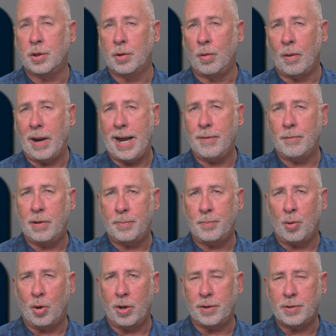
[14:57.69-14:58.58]
great
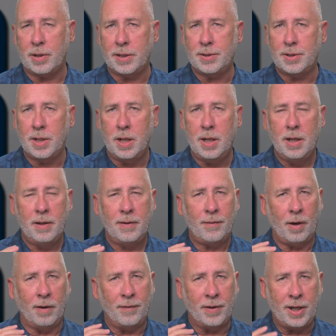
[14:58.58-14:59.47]
with portraits
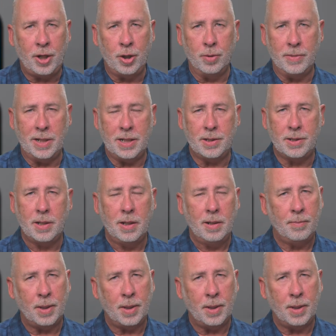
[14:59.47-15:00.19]
of humans,